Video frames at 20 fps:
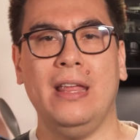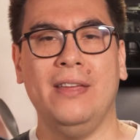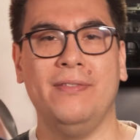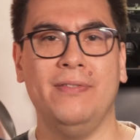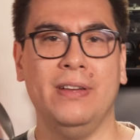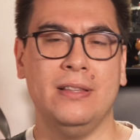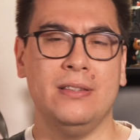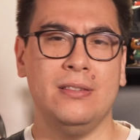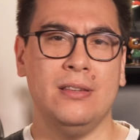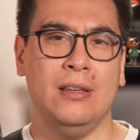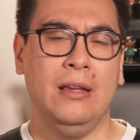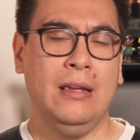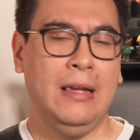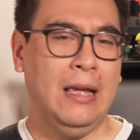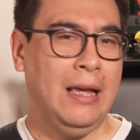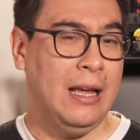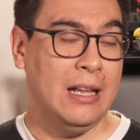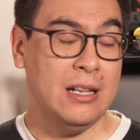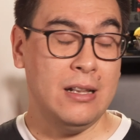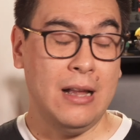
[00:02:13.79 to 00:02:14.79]
events.
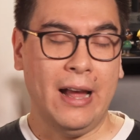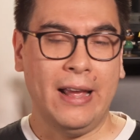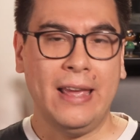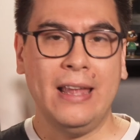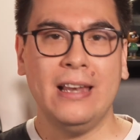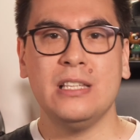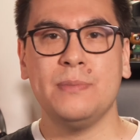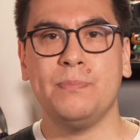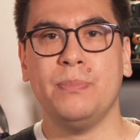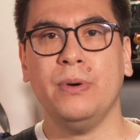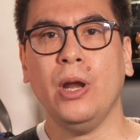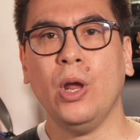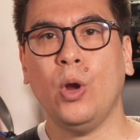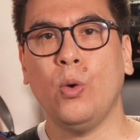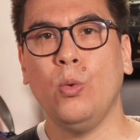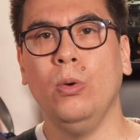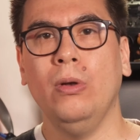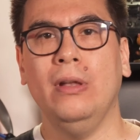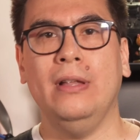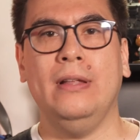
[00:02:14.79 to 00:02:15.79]
Again, it's pretty
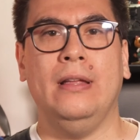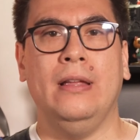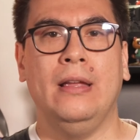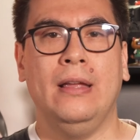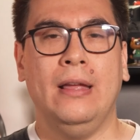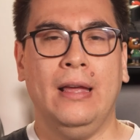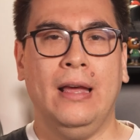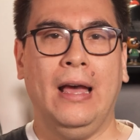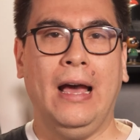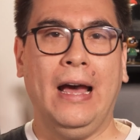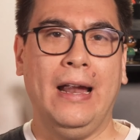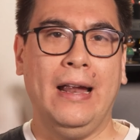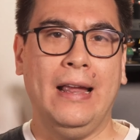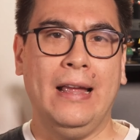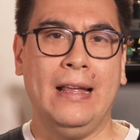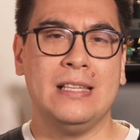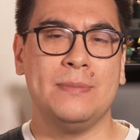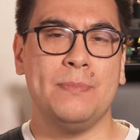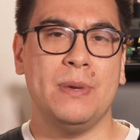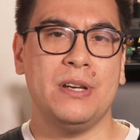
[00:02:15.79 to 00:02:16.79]
cool,
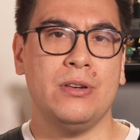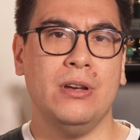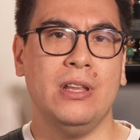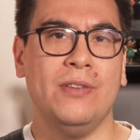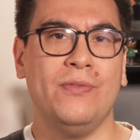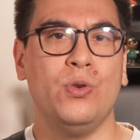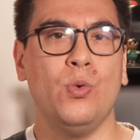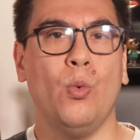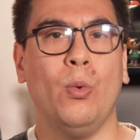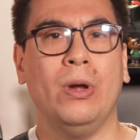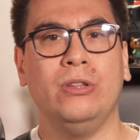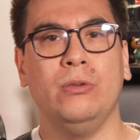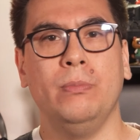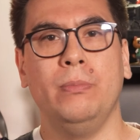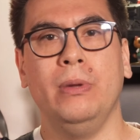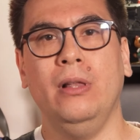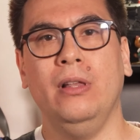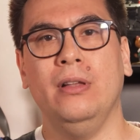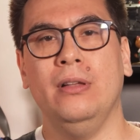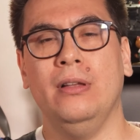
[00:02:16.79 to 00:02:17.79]
especially if you want to
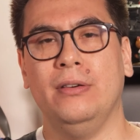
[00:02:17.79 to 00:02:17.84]
build